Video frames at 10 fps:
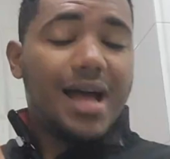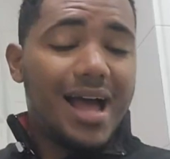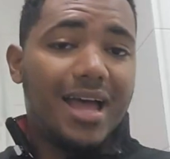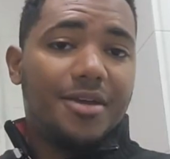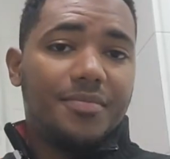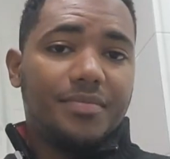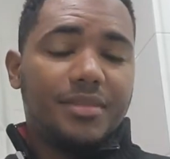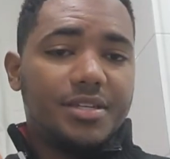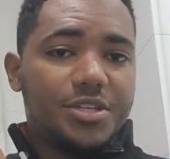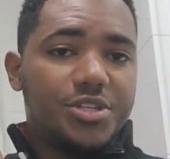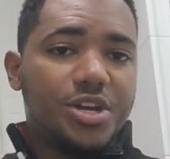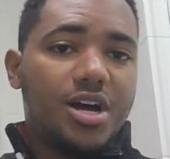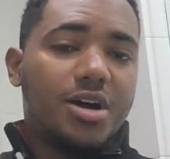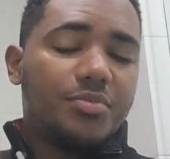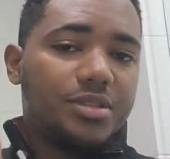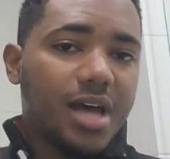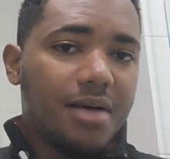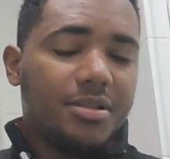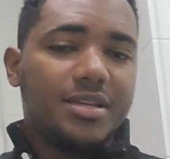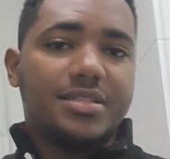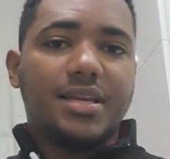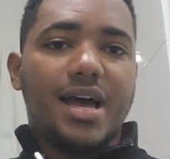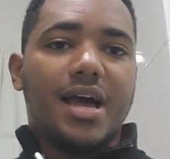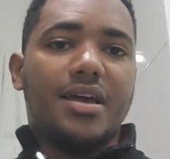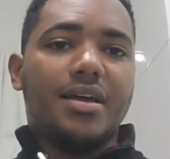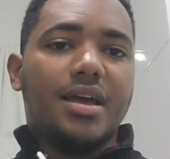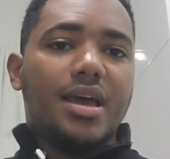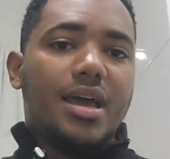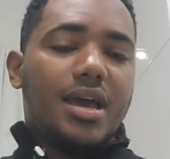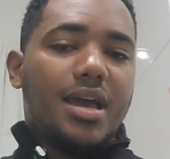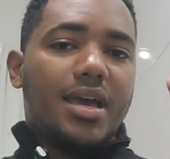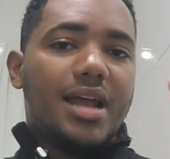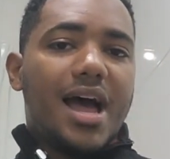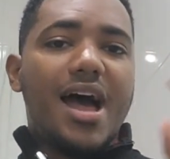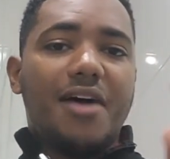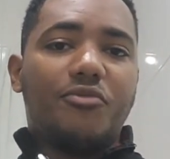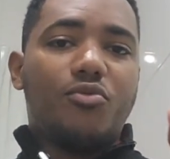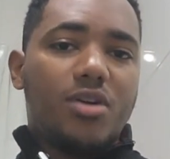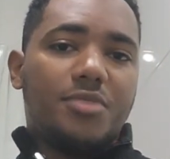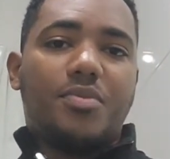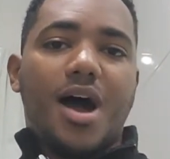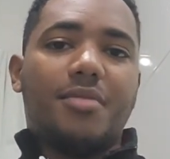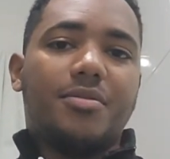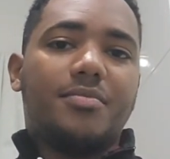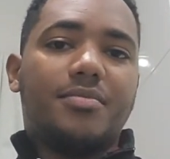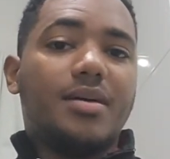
Hi, this is John with WTI, and I have one problem.